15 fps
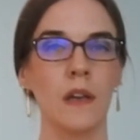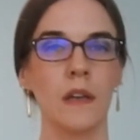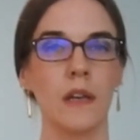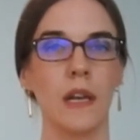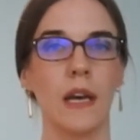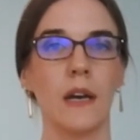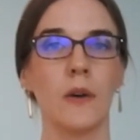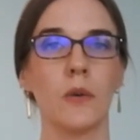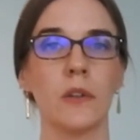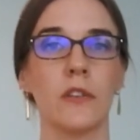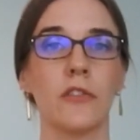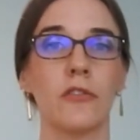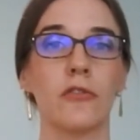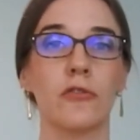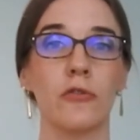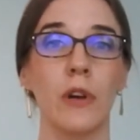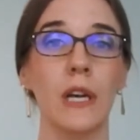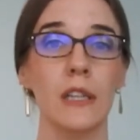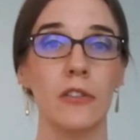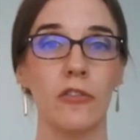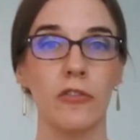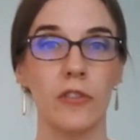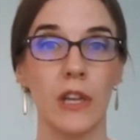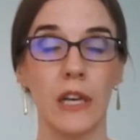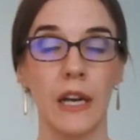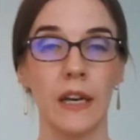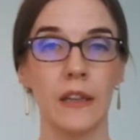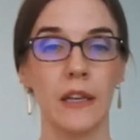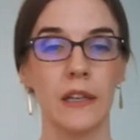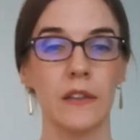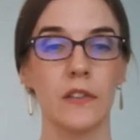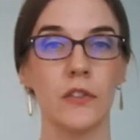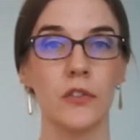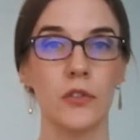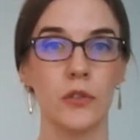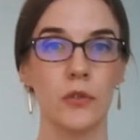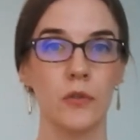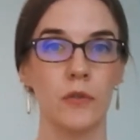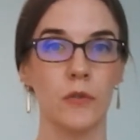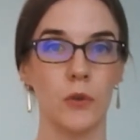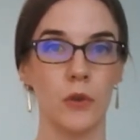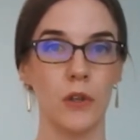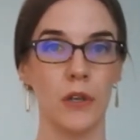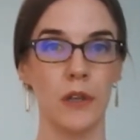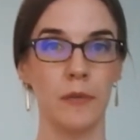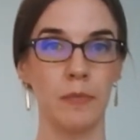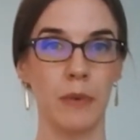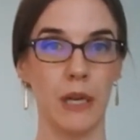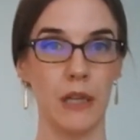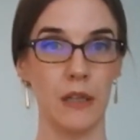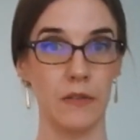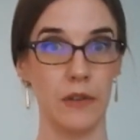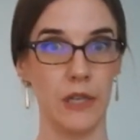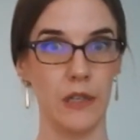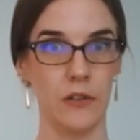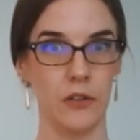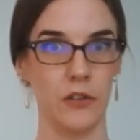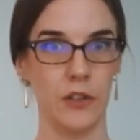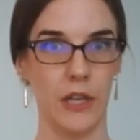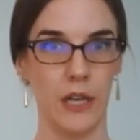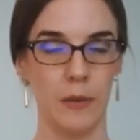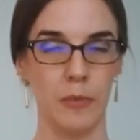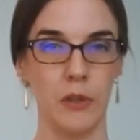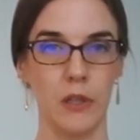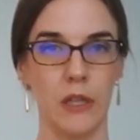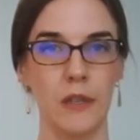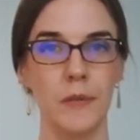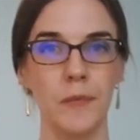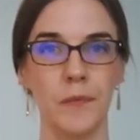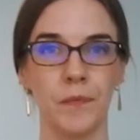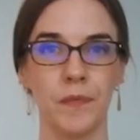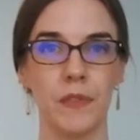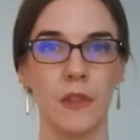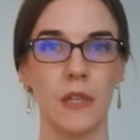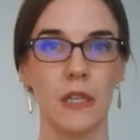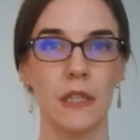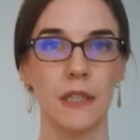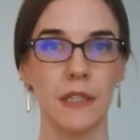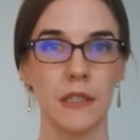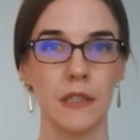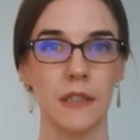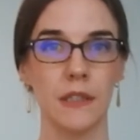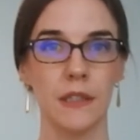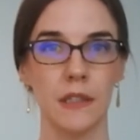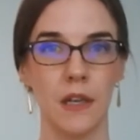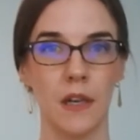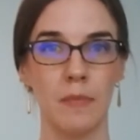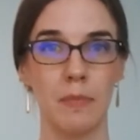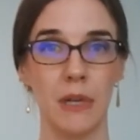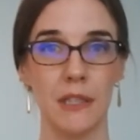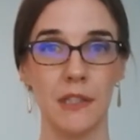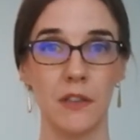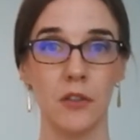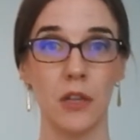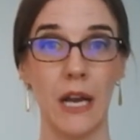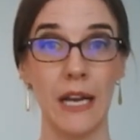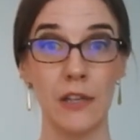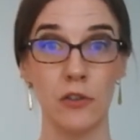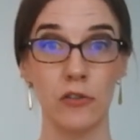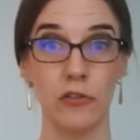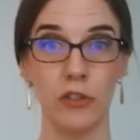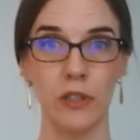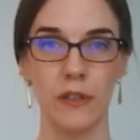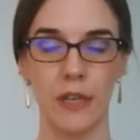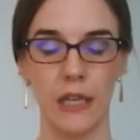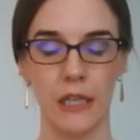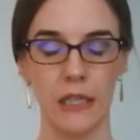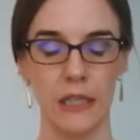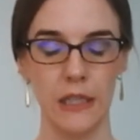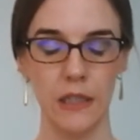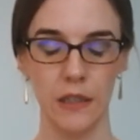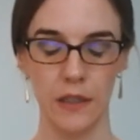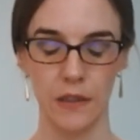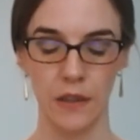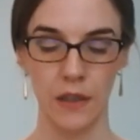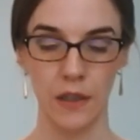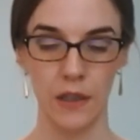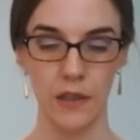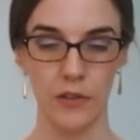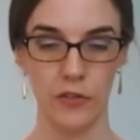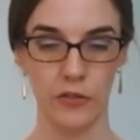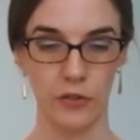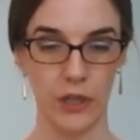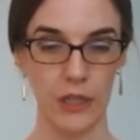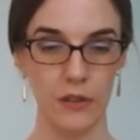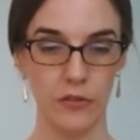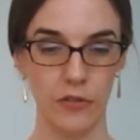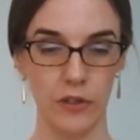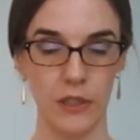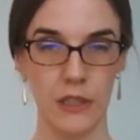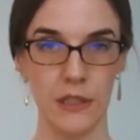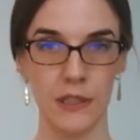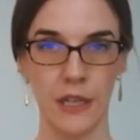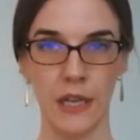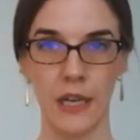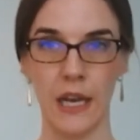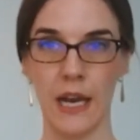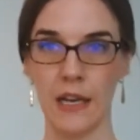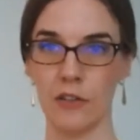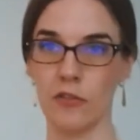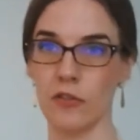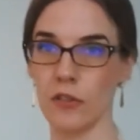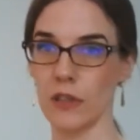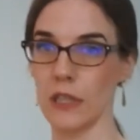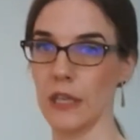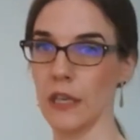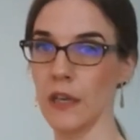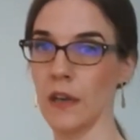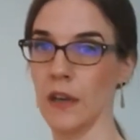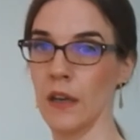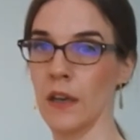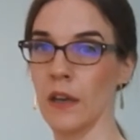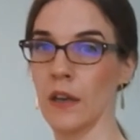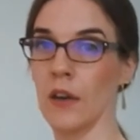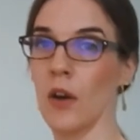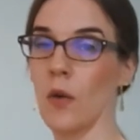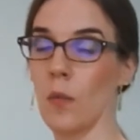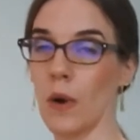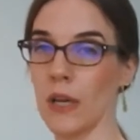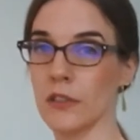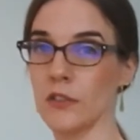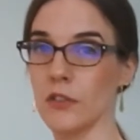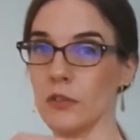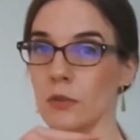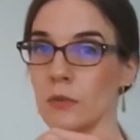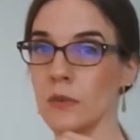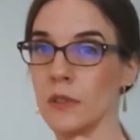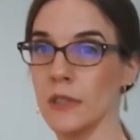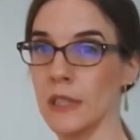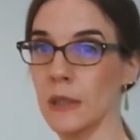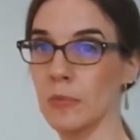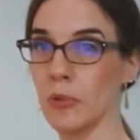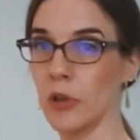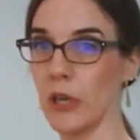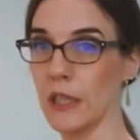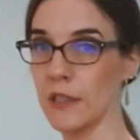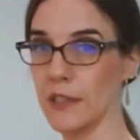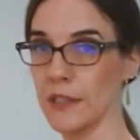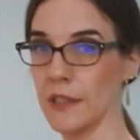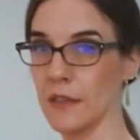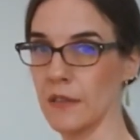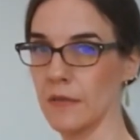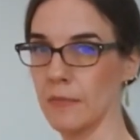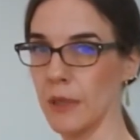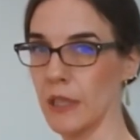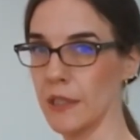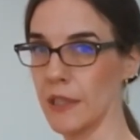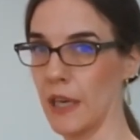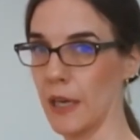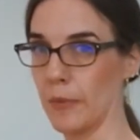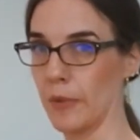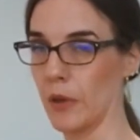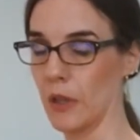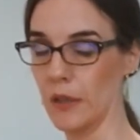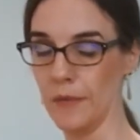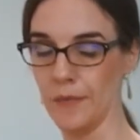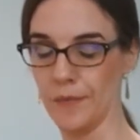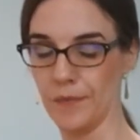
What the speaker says: Now a stretch that I like to do for my levator scapula, this is a muscle energy technique stretch, is I actually want to depress my scapula.